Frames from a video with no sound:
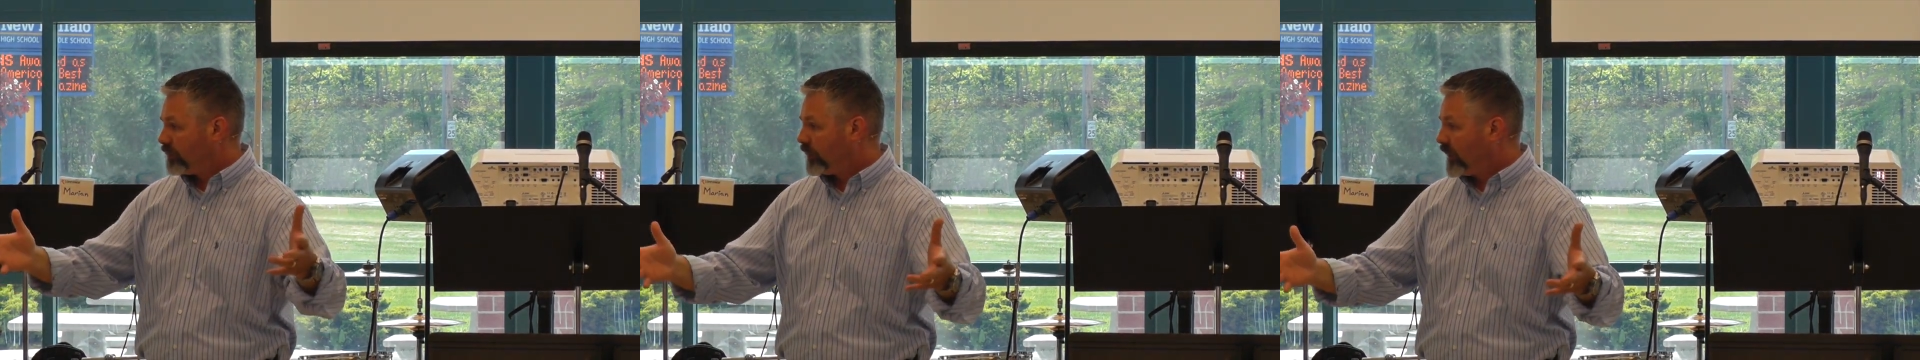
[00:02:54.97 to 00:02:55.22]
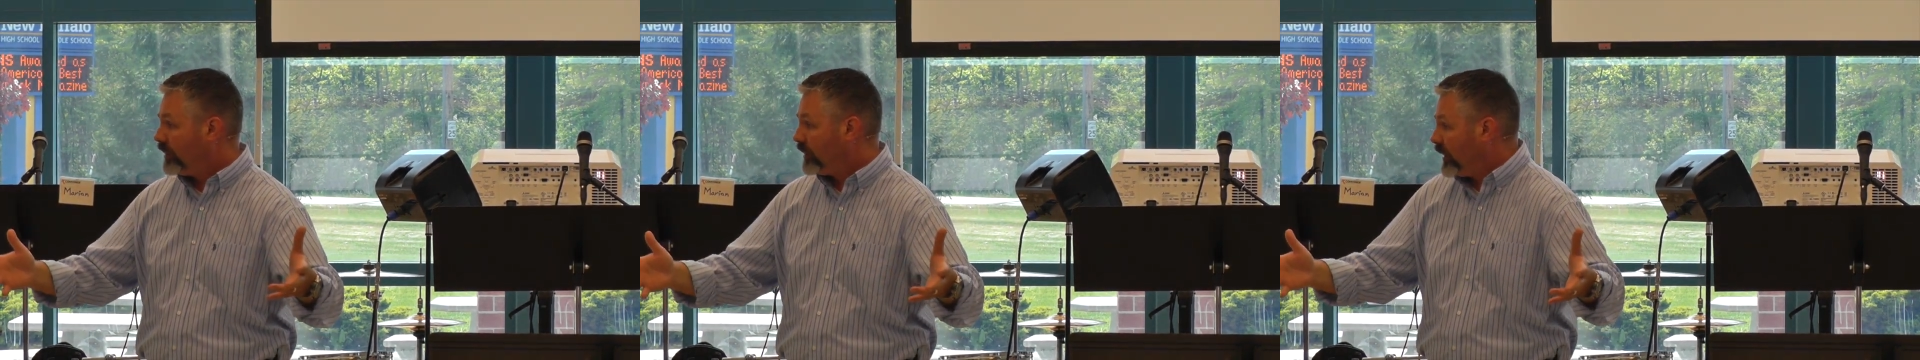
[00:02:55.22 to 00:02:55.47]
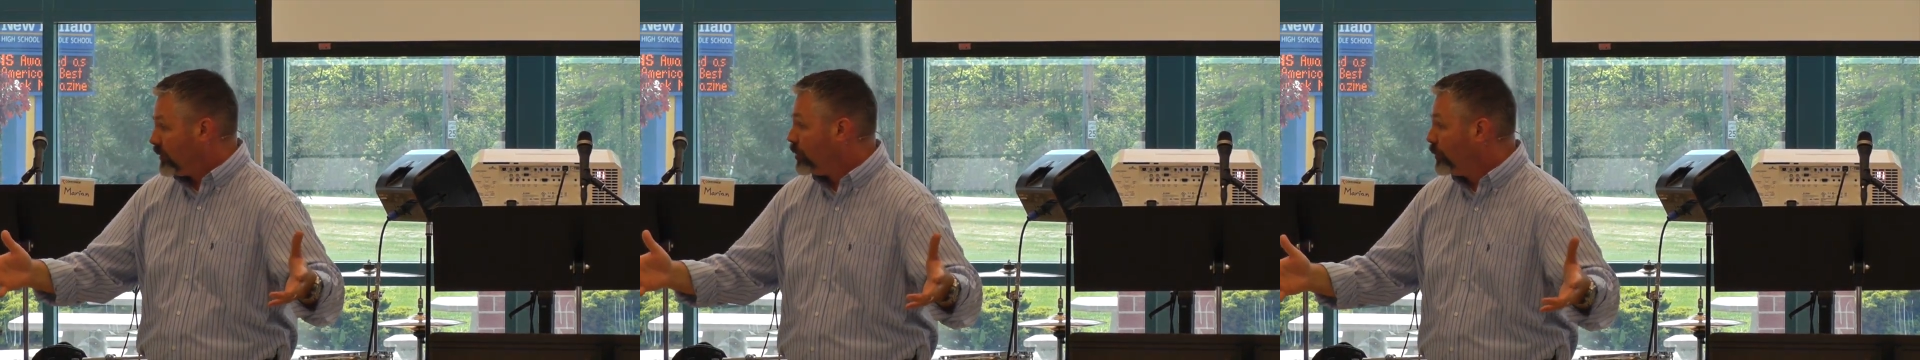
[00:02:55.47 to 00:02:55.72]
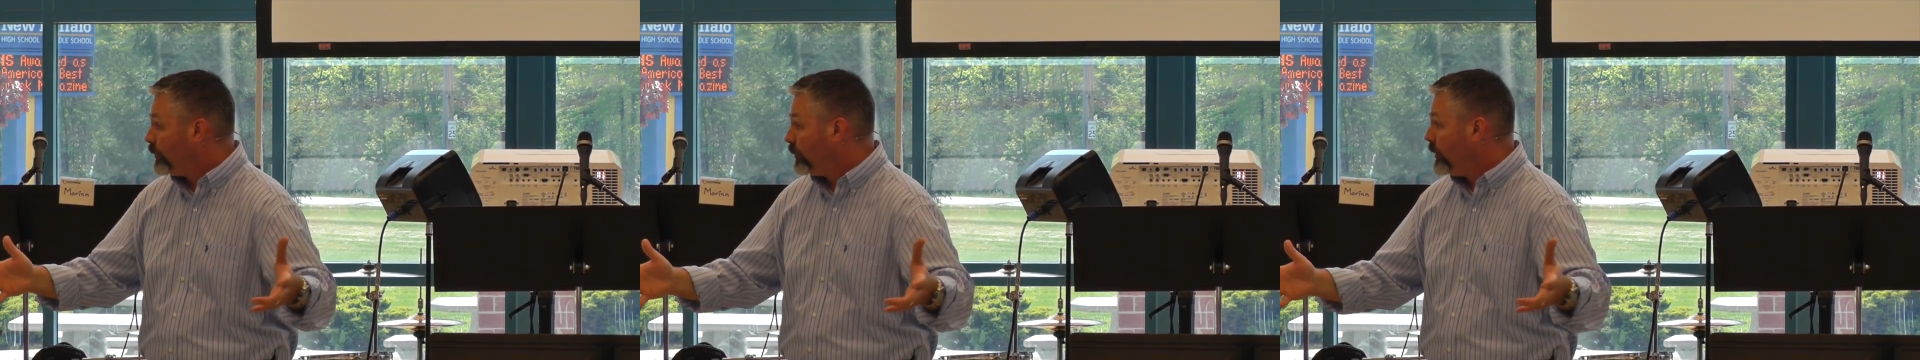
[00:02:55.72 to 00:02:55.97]
king, that
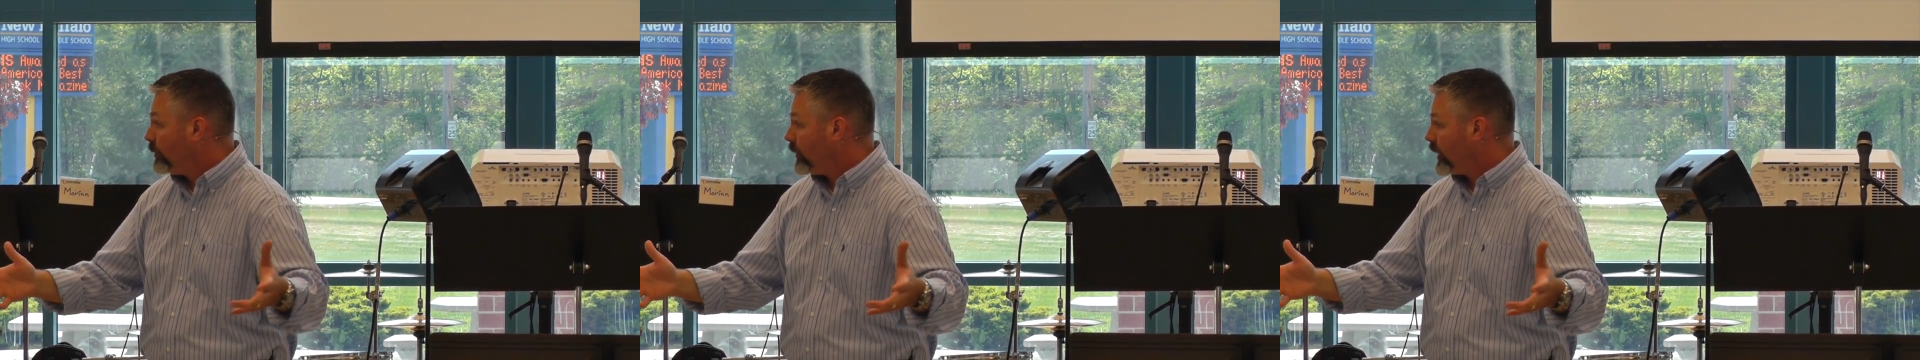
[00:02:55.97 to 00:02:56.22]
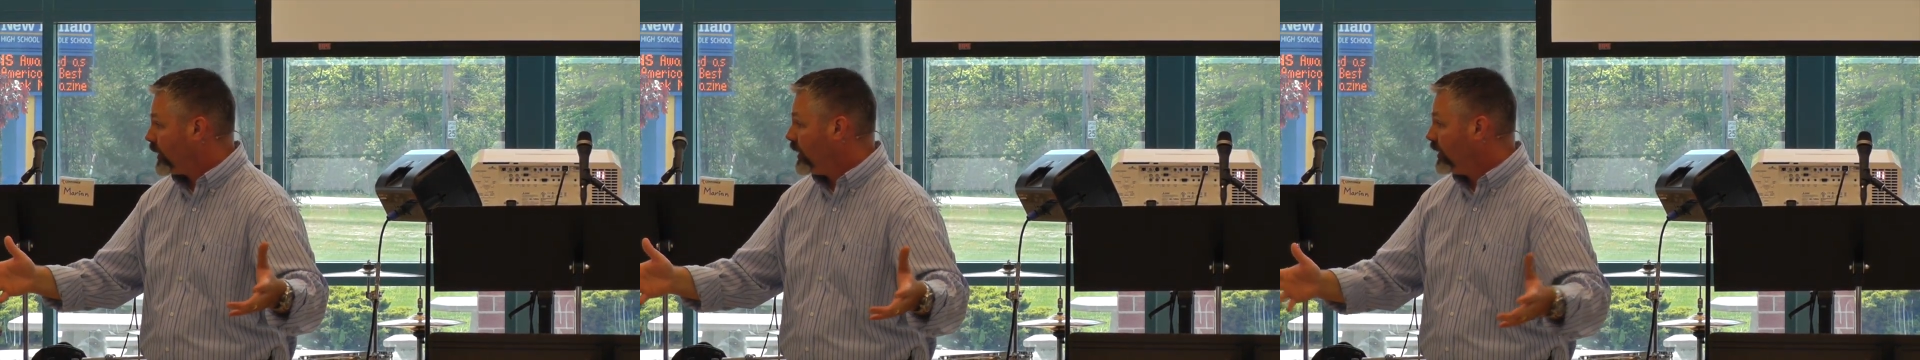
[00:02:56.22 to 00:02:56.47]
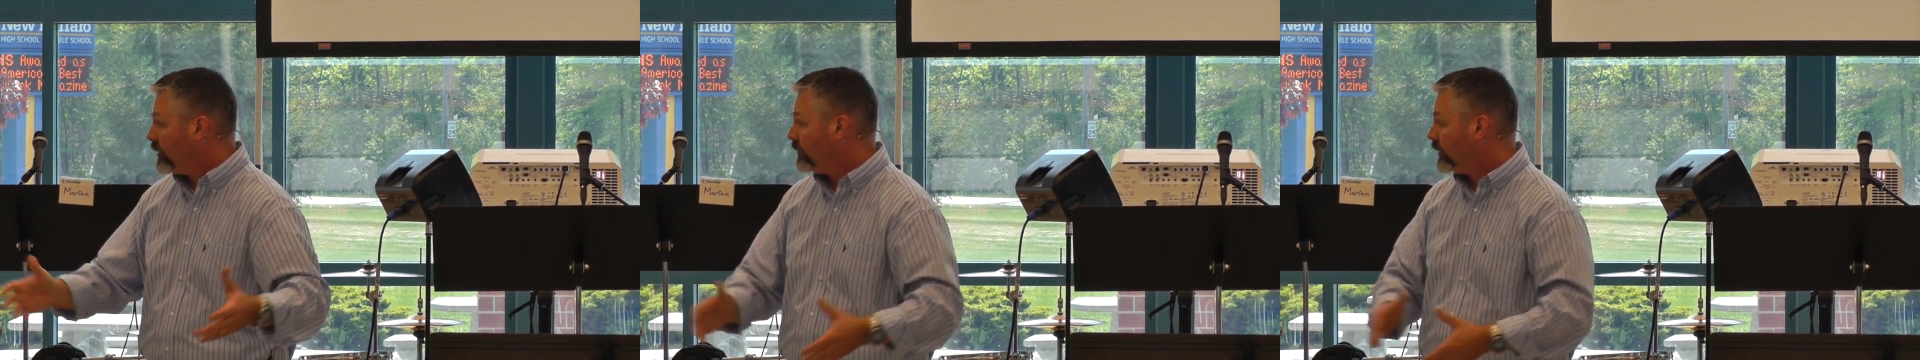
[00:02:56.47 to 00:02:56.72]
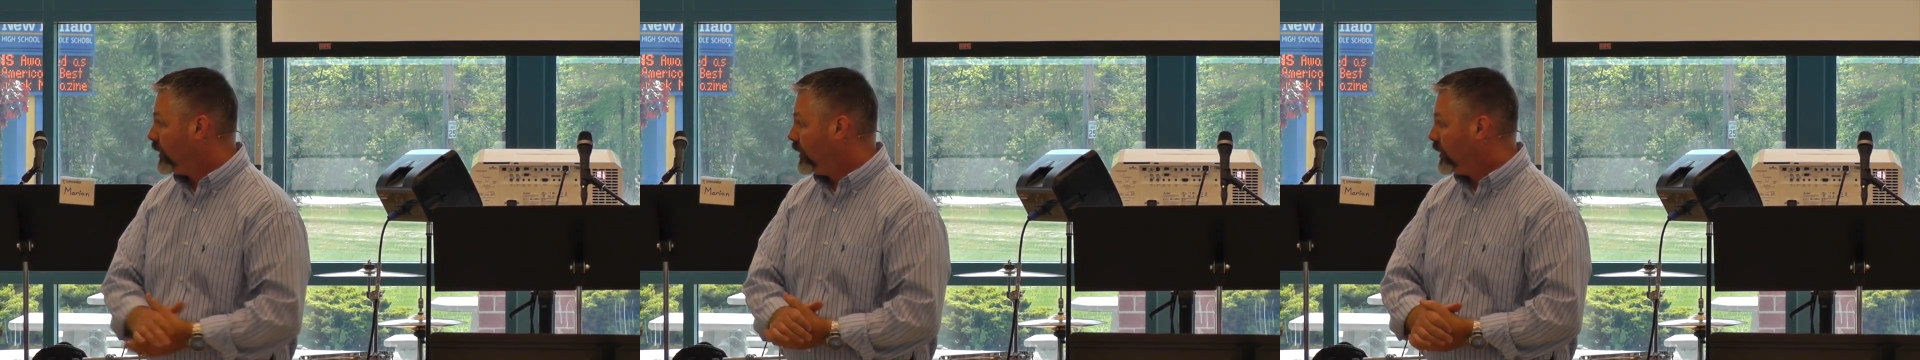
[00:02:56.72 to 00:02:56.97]
group of people, that
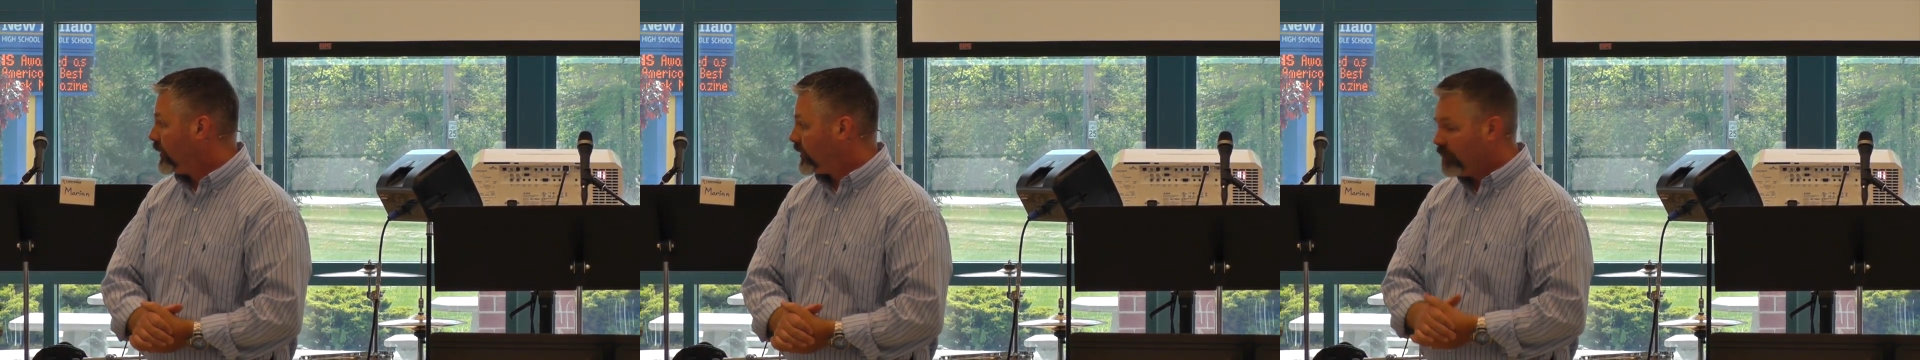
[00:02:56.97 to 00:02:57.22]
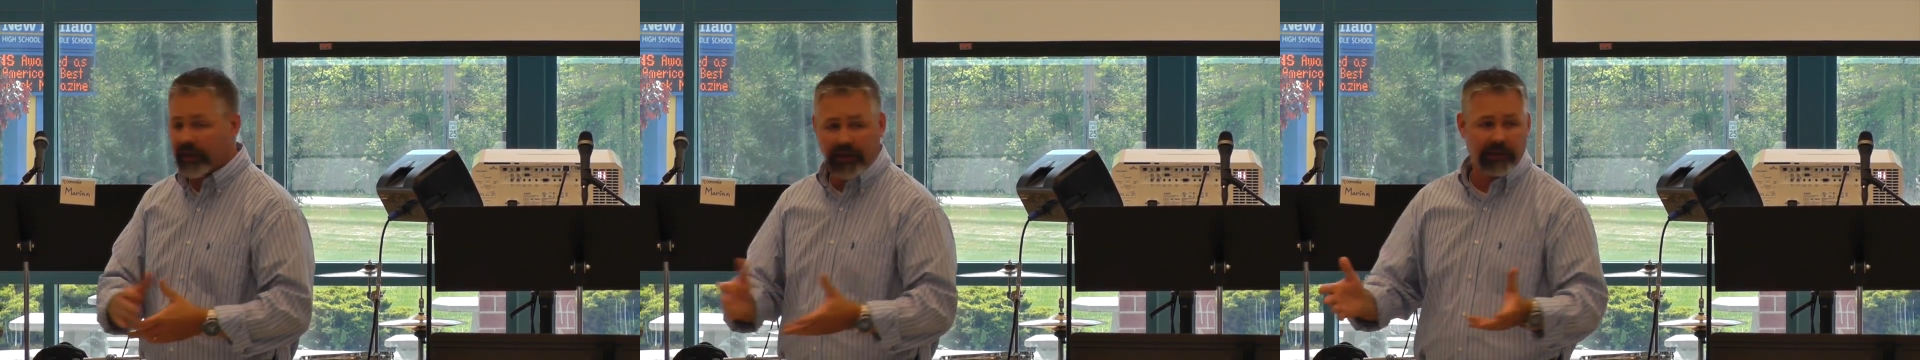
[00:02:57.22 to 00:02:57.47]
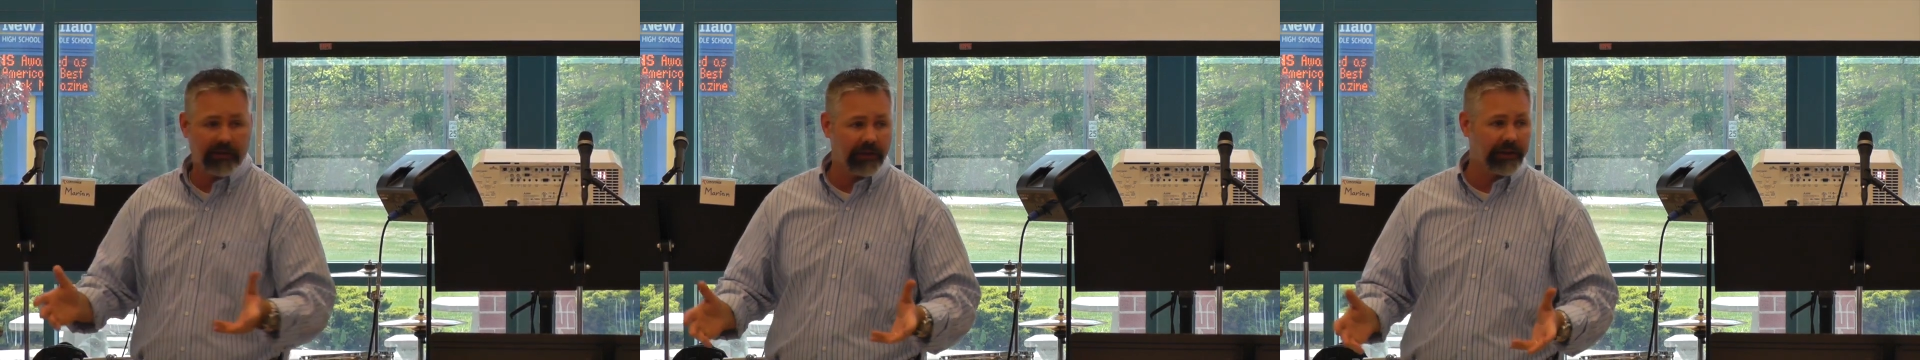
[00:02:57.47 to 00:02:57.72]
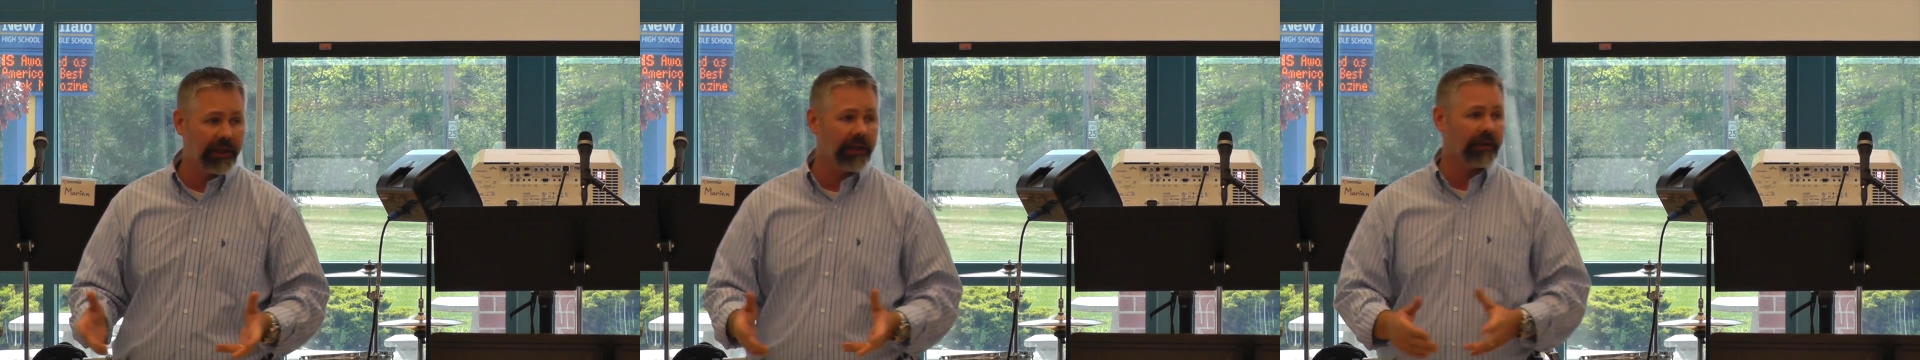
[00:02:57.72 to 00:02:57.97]
kingdom, submitting to
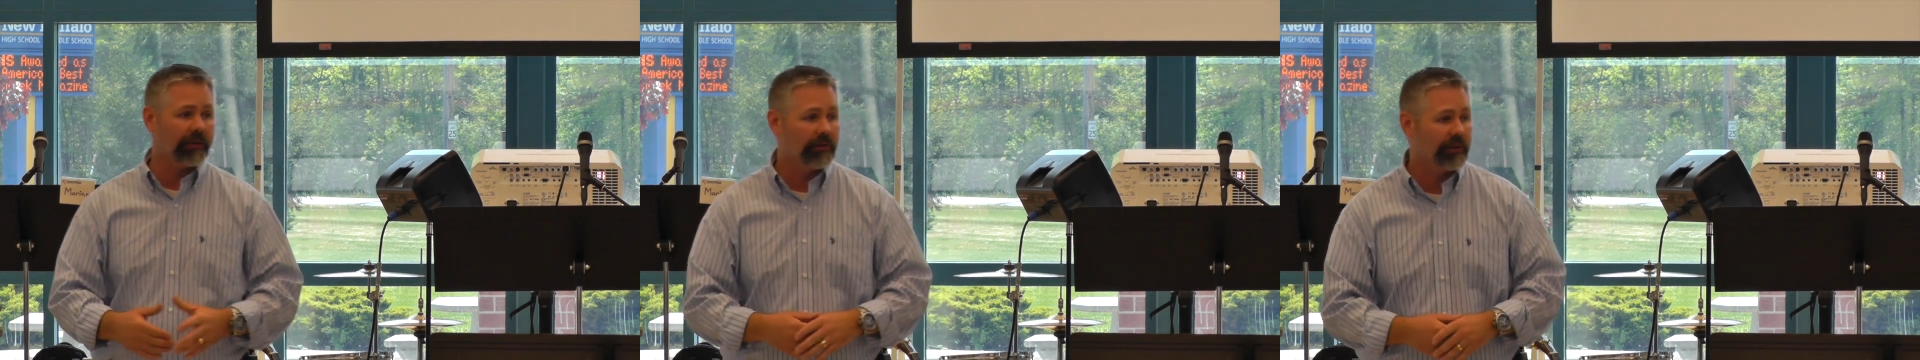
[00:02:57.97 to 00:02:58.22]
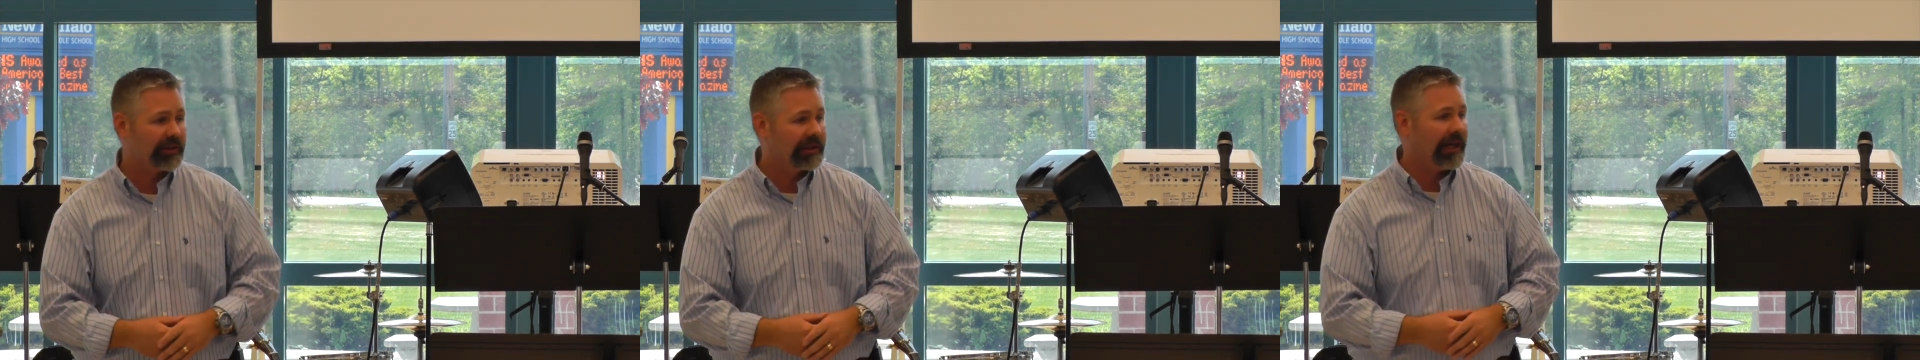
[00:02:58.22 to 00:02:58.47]
the king, who is